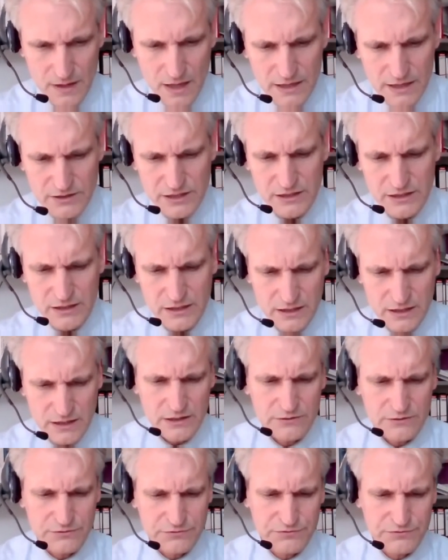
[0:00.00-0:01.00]
I think
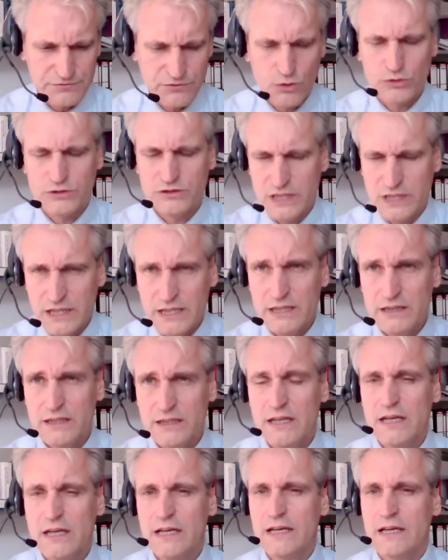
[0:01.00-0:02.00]
uh, 14,
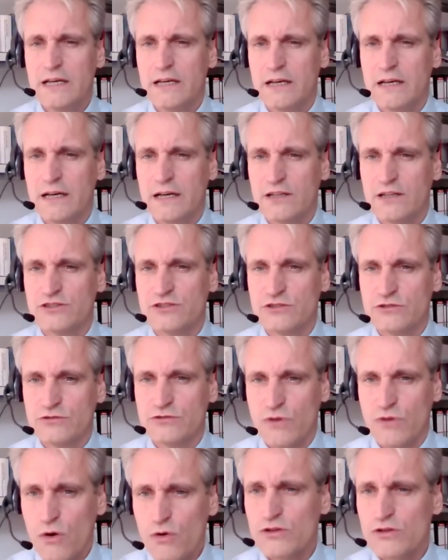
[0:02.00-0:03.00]

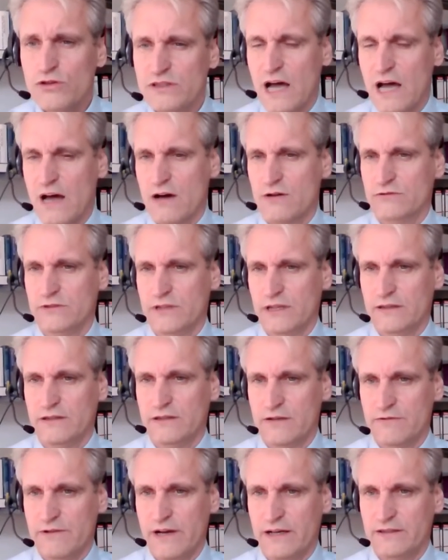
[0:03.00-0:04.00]
stroke down that
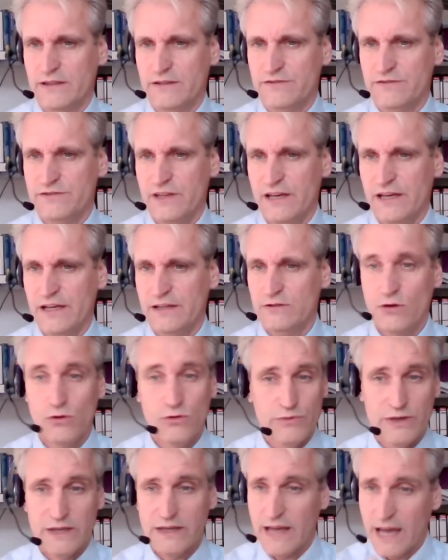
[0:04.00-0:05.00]
directive saying, no,
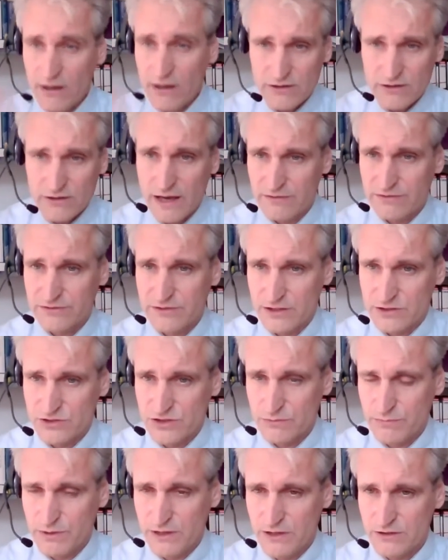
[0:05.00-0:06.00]
we cannot have such
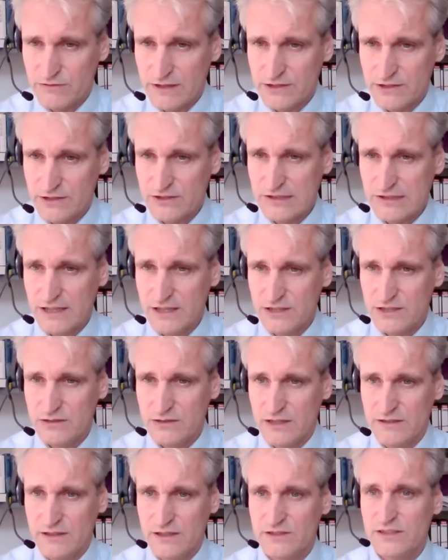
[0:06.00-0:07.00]
a piece of
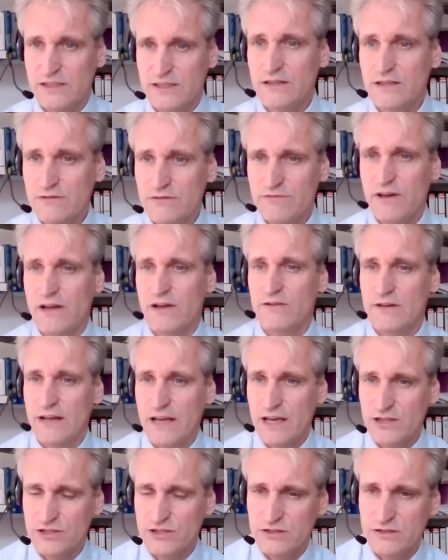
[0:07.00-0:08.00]
legislation. It is in
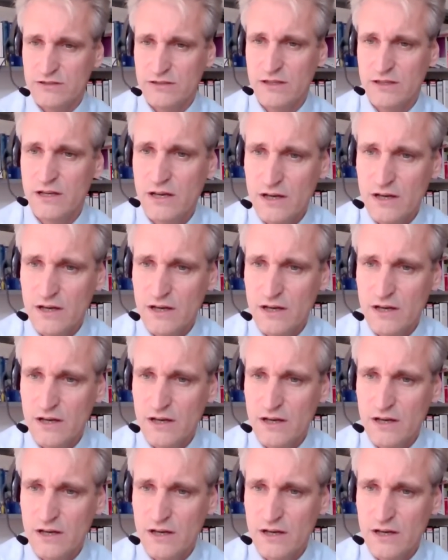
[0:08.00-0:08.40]
violation